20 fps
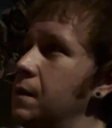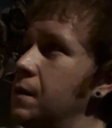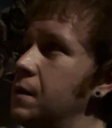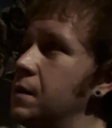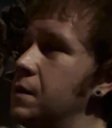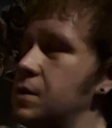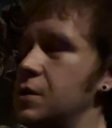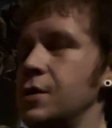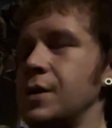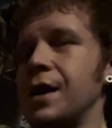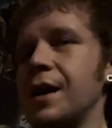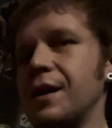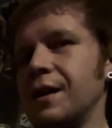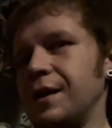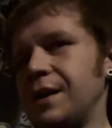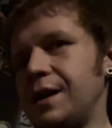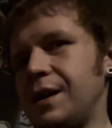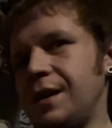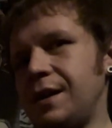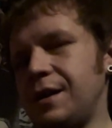So yeah,
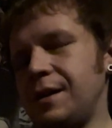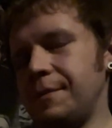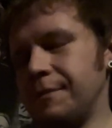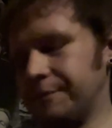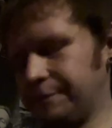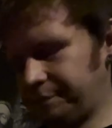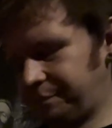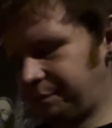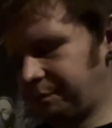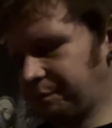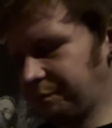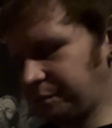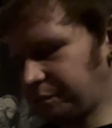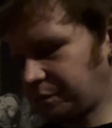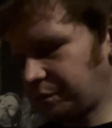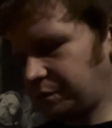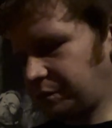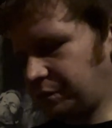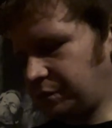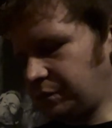he
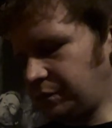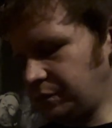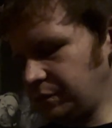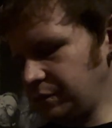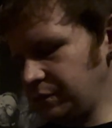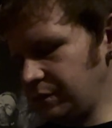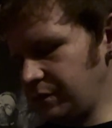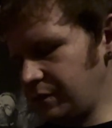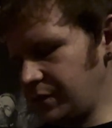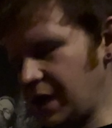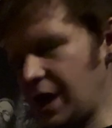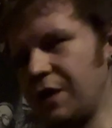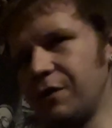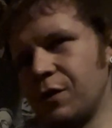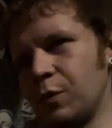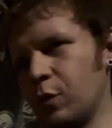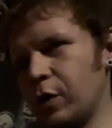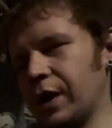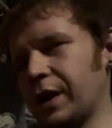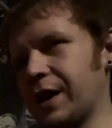
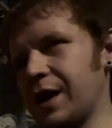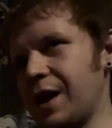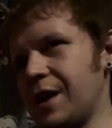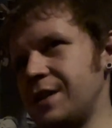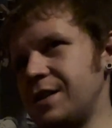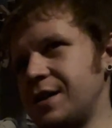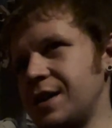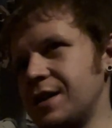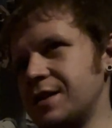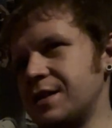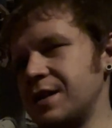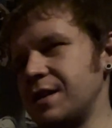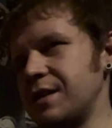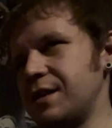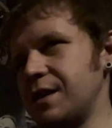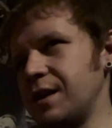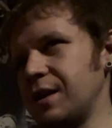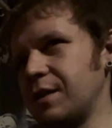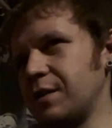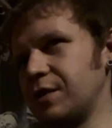even won a contest, I
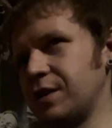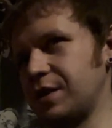think,